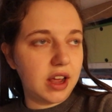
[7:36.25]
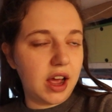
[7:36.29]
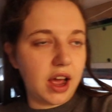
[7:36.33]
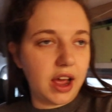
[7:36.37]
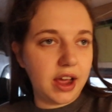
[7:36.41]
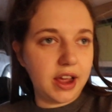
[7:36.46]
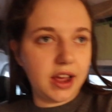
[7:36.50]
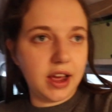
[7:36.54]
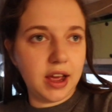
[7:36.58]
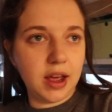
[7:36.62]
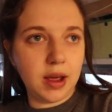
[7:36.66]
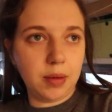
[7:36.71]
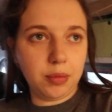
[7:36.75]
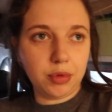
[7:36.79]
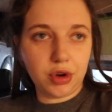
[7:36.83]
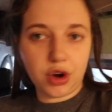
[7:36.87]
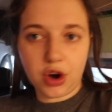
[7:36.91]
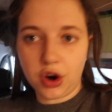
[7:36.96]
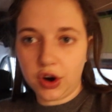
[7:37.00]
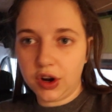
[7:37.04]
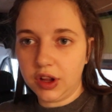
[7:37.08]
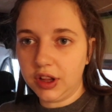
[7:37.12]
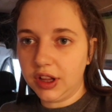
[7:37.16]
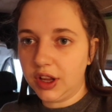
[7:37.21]
I am
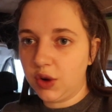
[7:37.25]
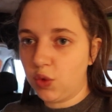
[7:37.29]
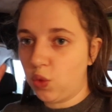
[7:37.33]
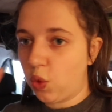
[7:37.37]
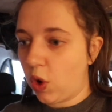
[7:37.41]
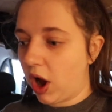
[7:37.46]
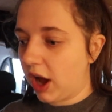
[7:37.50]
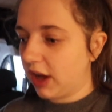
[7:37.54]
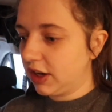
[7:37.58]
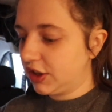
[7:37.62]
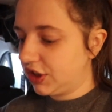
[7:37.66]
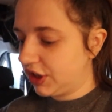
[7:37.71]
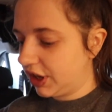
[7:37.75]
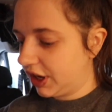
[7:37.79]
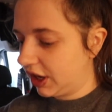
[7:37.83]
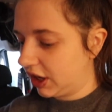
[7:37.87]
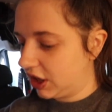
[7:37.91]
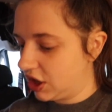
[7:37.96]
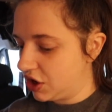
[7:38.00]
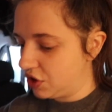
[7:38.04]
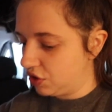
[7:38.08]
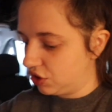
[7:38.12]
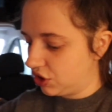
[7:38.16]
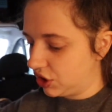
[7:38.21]
currently watching
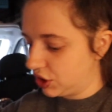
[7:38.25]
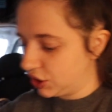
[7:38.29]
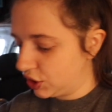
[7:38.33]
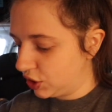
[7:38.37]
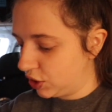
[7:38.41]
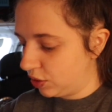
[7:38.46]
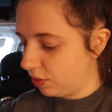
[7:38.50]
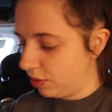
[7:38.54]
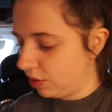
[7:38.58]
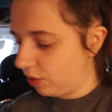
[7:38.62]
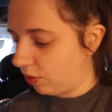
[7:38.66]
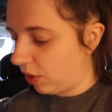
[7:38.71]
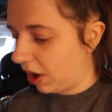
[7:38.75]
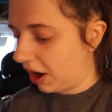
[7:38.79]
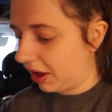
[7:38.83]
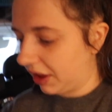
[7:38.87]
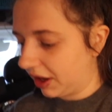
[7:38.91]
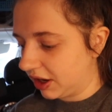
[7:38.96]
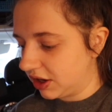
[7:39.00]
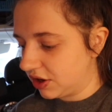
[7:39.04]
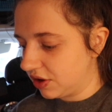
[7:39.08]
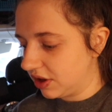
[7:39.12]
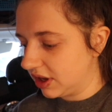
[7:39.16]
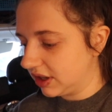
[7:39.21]
YouTube while
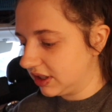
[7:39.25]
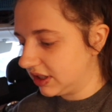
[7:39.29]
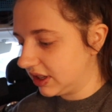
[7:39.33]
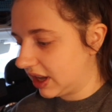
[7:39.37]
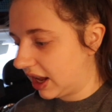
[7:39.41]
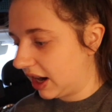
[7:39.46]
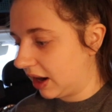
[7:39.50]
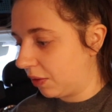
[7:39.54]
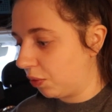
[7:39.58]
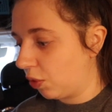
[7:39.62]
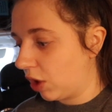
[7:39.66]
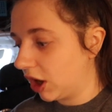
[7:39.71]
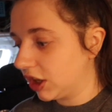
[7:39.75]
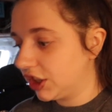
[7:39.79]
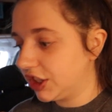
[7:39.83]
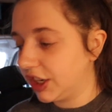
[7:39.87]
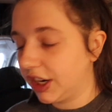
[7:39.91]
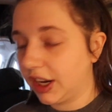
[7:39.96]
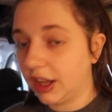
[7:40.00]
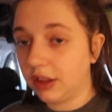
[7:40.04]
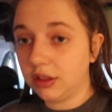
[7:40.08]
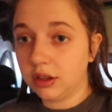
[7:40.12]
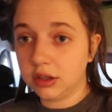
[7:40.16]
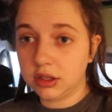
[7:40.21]
I do this, and I'm
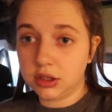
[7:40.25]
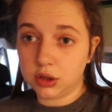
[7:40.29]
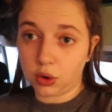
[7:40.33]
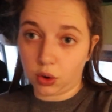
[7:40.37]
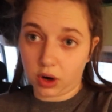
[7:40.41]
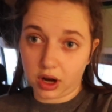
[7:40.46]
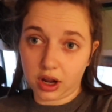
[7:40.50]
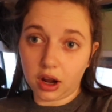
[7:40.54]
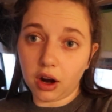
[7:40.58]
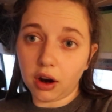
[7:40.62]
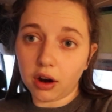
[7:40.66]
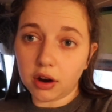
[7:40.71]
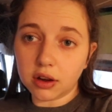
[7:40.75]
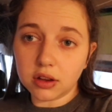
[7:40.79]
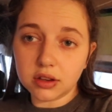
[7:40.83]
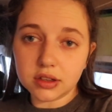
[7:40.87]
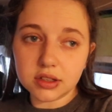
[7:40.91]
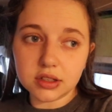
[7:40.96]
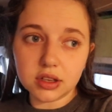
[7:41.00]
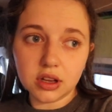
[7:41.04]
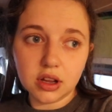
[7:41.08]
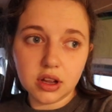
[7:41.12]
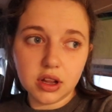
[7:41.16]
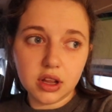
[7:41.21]
watching the Sorry
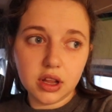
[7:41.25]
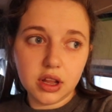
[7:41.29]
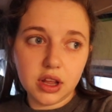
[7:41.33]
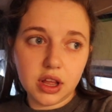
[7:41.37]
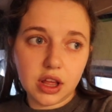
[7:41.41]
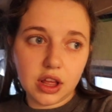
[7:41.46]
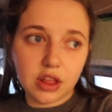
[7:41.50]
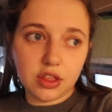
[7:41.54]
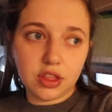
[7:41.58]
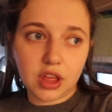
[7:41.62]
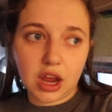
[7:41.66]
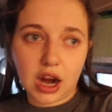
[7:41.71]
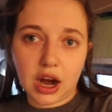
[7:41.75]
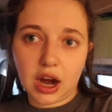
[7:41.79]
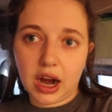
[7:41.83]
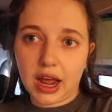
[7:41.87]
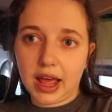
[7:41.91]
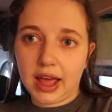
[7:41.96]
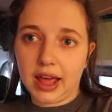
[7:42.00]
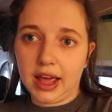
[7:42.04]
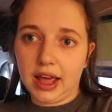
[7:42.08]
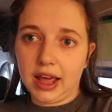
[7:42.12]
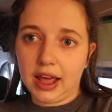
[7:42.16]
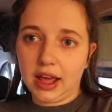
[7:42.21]
Girls. They're
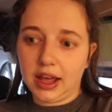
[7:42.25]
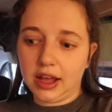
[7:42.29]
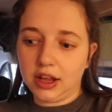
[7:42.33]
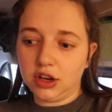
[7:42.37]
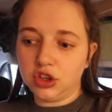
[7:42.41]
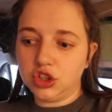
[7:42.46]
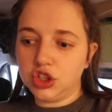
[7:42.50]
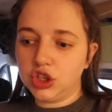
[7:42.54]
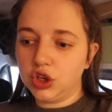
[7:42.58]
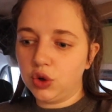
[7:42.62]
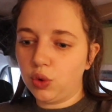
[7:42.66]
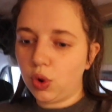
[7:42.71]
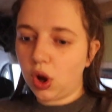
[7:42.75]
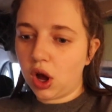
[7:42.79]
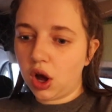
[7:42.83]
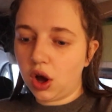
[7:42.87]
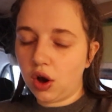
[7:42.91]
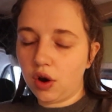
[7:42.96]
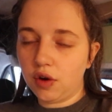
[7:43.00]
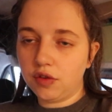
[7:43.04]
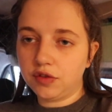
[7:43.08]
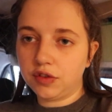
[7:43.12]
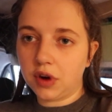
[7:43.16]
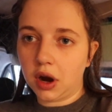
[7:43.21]
a
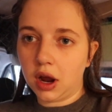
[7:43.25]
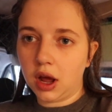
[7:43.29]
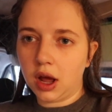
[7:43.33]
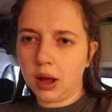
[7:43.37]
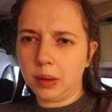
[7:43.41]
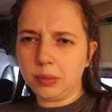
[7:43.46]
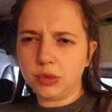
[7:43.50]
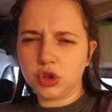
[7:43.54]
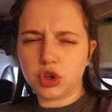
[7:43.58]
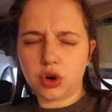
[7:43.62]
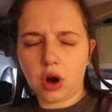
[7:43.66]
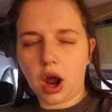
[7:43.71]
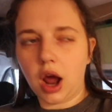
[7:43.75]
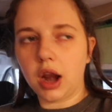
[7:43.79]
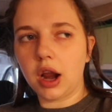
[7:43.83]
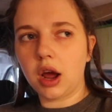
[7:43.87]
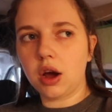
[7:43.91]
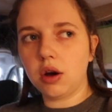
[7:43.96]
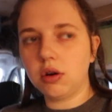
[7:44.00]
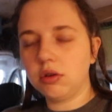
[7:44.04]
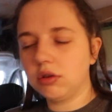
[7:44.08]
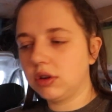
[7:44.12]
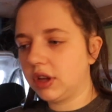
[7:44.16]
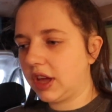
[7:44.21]
duo from
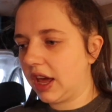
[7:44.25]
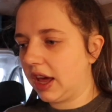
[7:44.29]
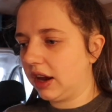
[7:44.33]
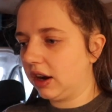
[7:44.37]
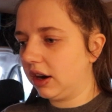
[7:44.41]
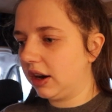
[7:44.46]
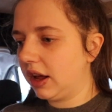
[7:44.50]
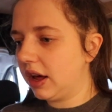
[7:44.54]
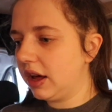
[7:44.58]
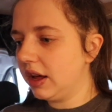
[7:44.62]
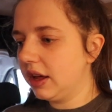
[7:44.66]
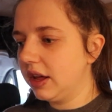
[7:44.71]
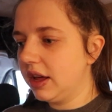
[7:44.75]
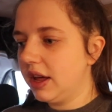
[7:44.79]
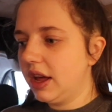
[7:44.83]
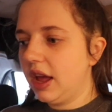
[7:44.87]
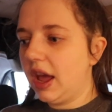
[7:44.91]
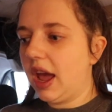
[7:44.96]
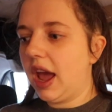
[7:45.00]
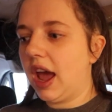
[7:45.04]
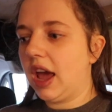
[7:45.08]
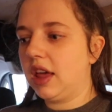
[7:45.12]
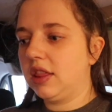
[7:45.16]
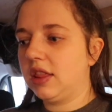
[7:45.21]
Toronto, Canada,
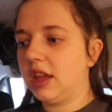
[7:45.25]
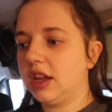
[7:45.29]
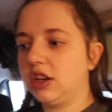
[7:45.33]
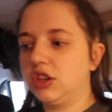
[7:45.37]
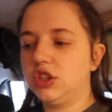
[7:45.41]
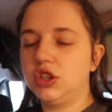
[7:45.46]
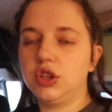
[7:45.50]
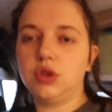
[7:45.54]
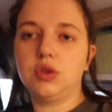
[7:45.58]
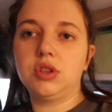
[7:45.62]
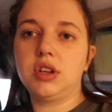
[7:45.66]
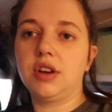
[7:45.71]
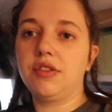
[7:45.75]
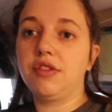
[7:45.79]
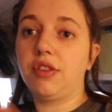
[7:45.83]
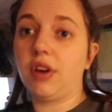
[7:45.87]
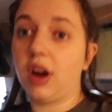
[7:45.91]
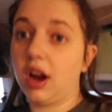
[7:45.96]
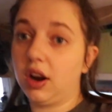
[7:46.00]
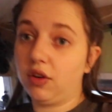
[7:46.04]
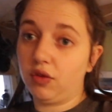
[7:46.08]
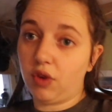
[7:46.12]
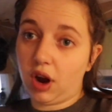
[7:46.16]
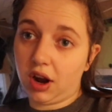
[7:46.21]
and they do
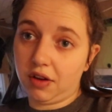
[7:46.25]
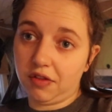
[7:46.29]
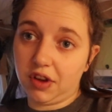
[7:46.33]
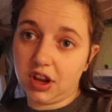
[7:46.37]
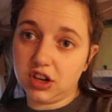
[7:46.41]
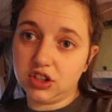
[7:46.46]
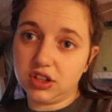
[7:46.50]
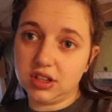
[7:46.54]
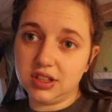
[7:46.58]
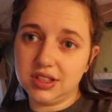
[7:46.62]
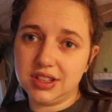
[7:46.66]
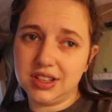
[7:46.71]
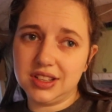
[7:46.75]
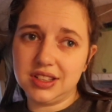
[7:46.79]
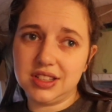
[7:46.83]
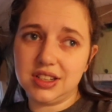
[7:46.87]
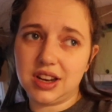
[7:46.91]
different renovations and